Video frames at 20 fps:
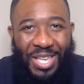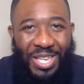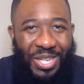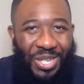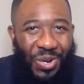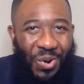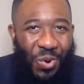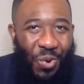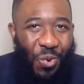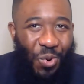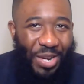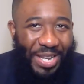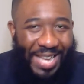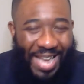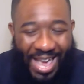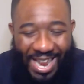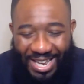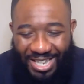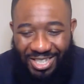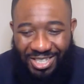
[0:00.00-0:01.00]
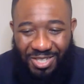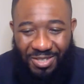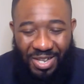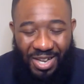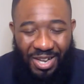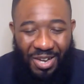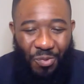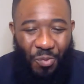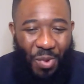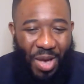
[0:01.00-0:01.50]
you know, organics
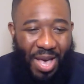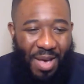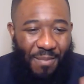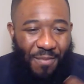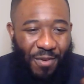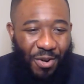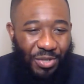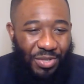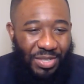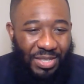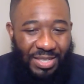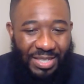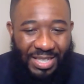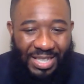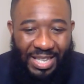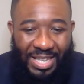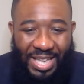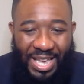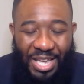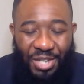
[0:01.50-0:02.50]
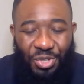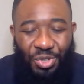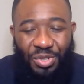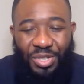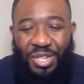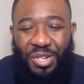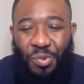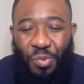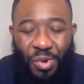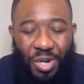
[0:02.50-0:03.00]
uh, web versus the
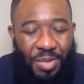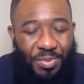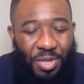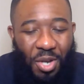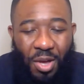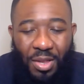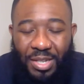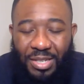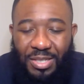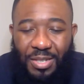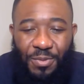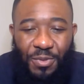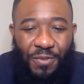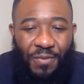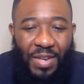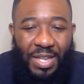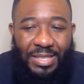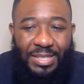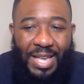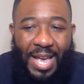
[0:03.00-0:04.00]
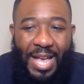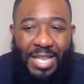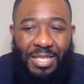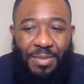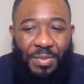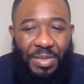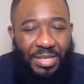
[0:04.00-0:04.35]
engineered webs, all that stuff was fantastic.